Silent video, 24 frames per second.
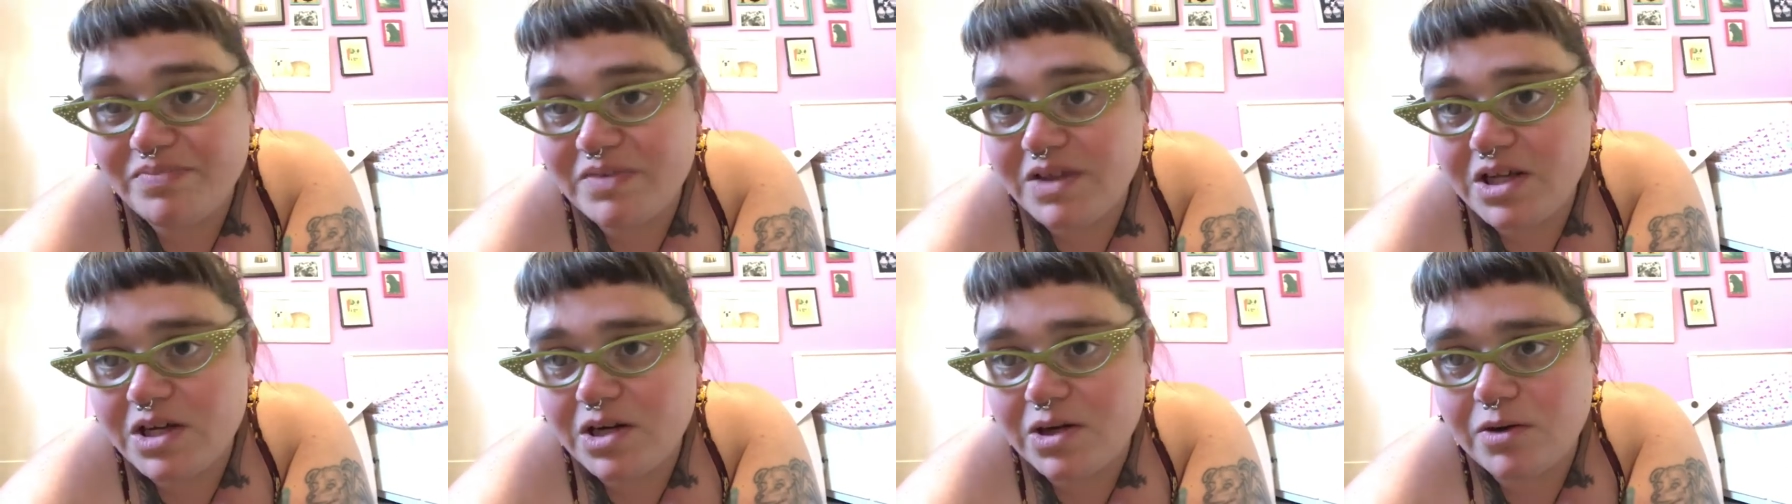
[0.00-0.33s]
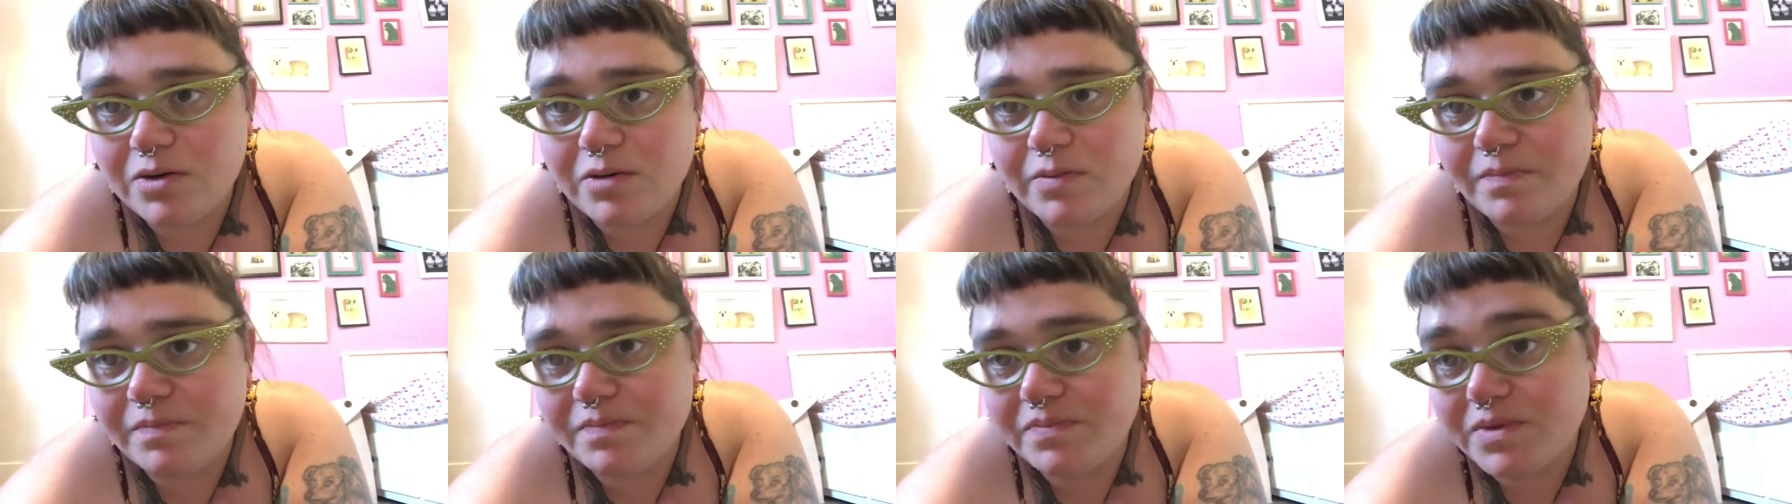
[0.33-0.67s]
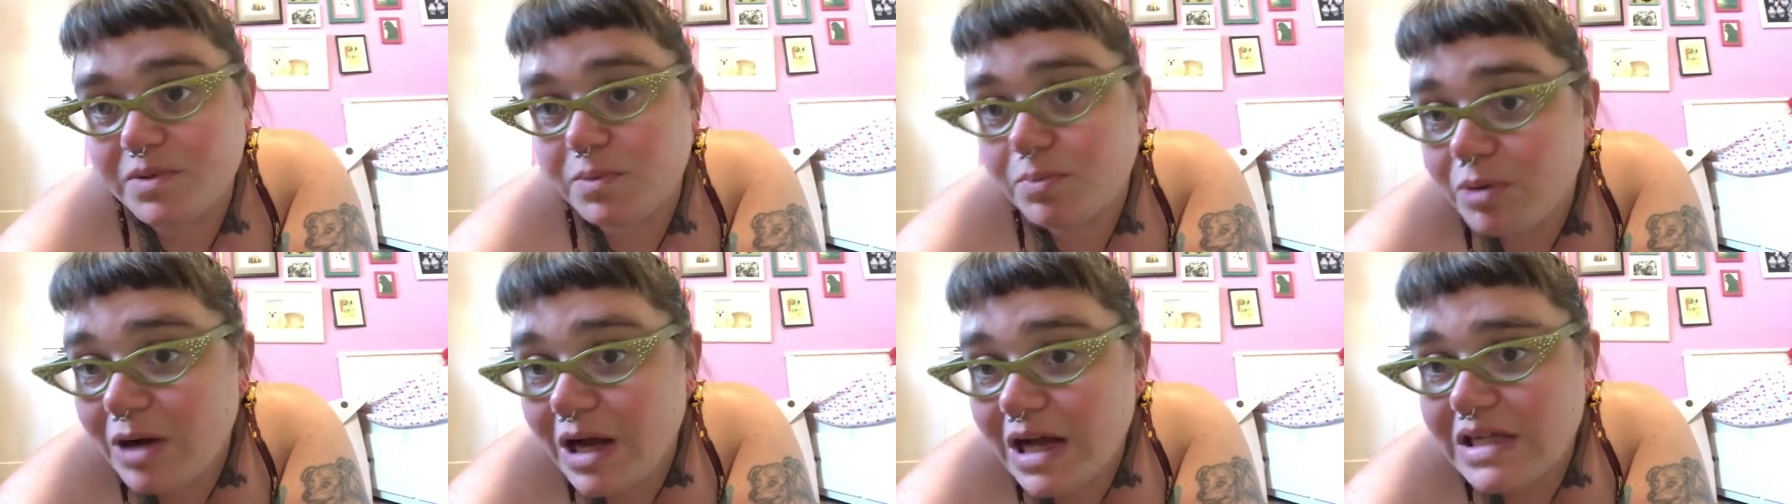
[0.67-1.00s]
you know,
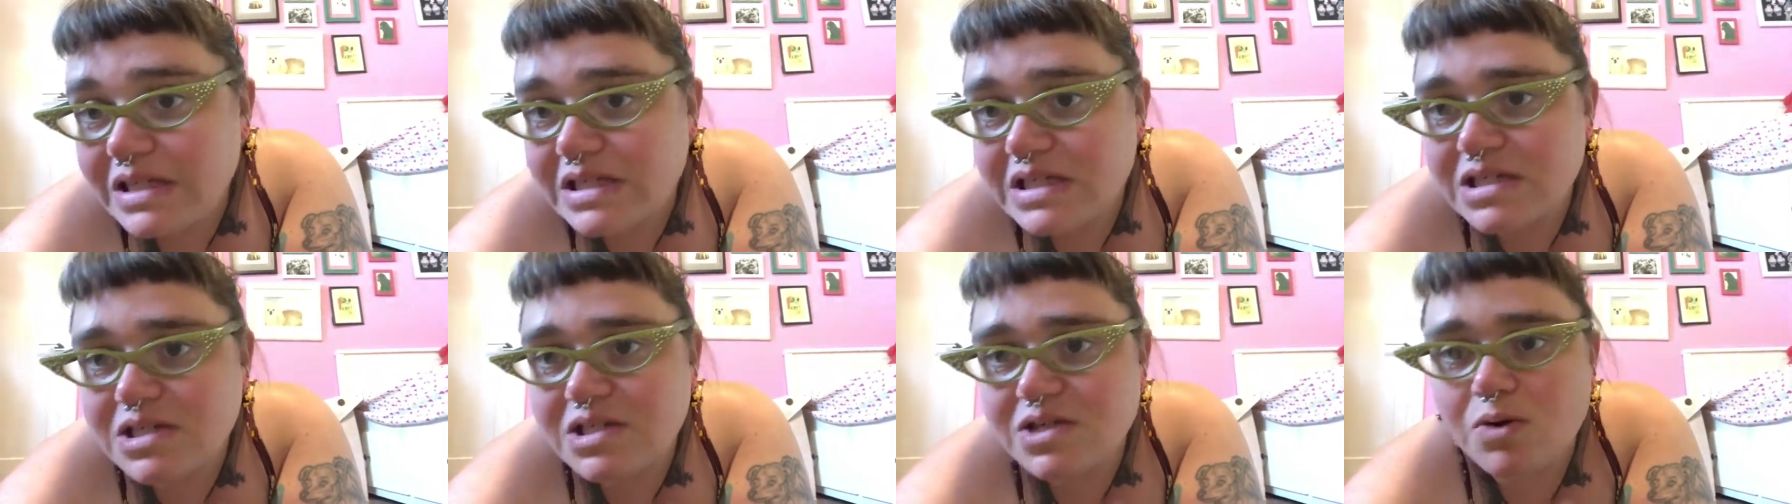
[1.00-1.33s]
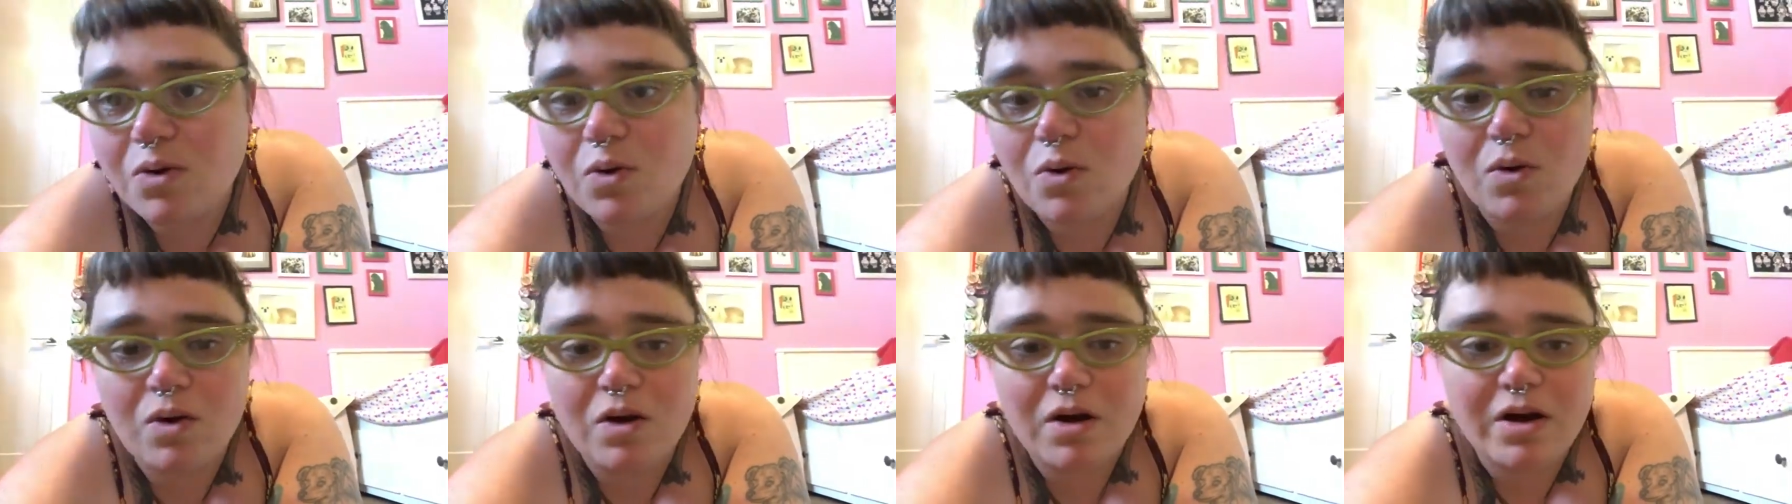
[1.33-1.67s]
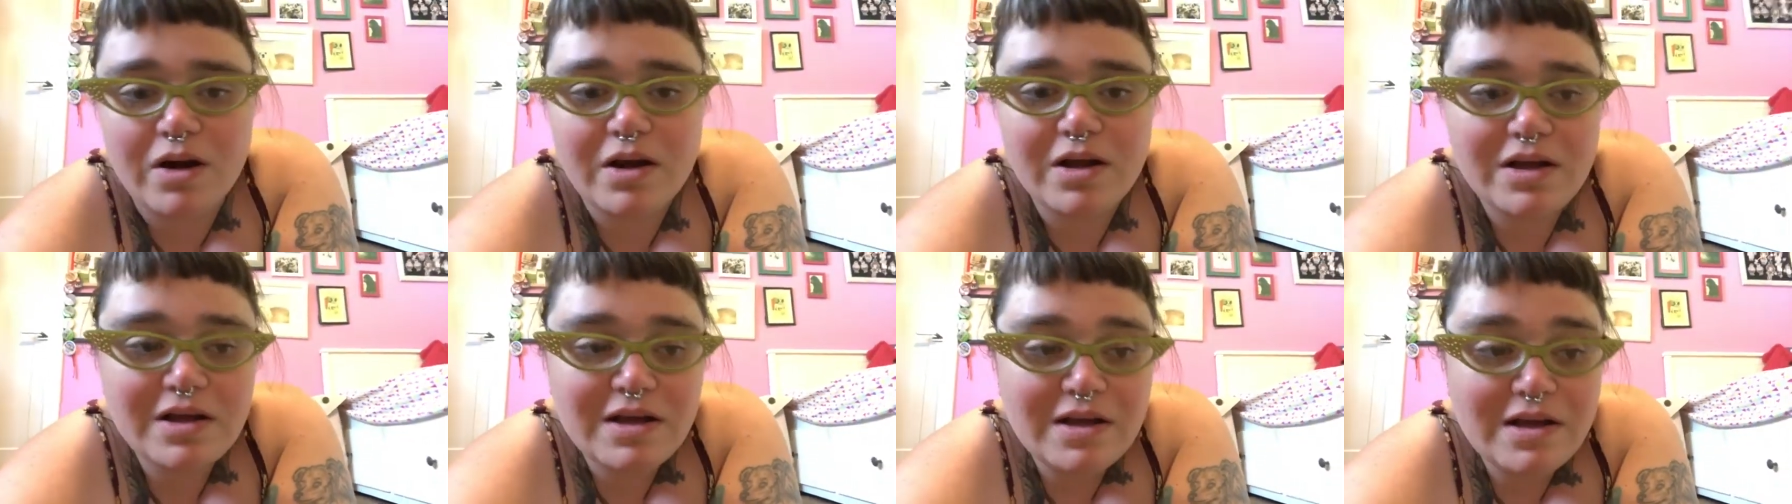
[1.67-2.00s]
depressed or